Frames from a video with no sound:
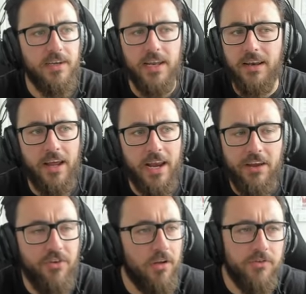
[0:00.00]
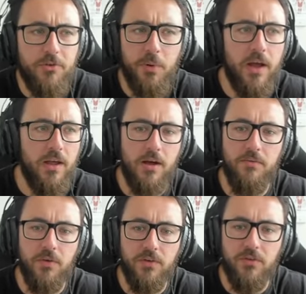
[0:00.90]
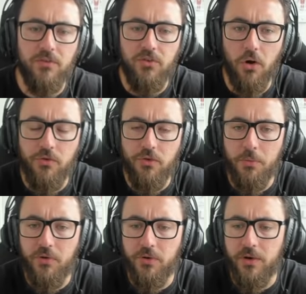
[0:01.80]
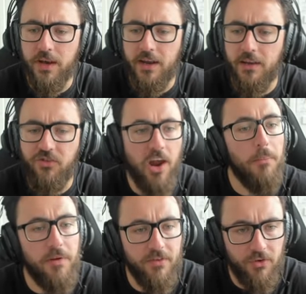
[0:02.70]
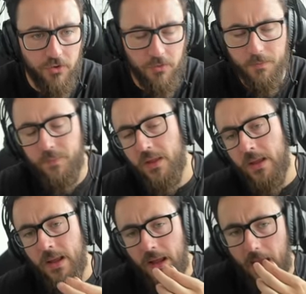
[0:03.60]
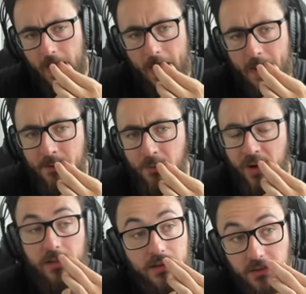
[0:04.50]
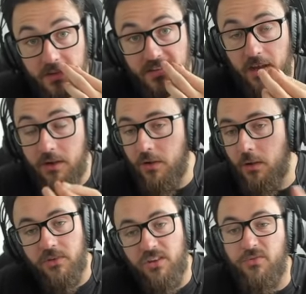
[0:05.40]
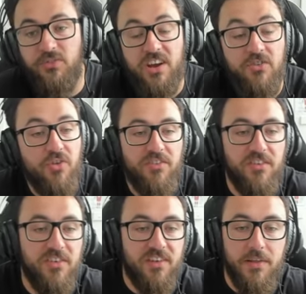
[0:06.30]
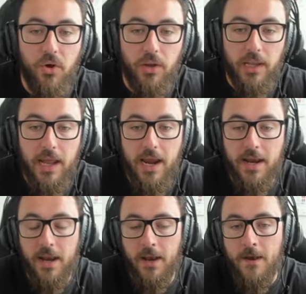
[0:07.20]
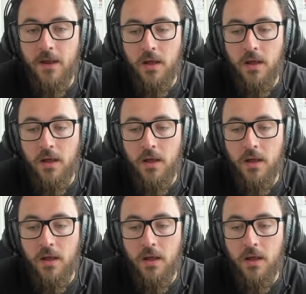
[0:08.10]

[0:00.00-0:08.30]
an NA Challenger player, versus Jojopyun in Champions Queue. And when I clicked on this, I you know I was, I was interested to see the early lane, and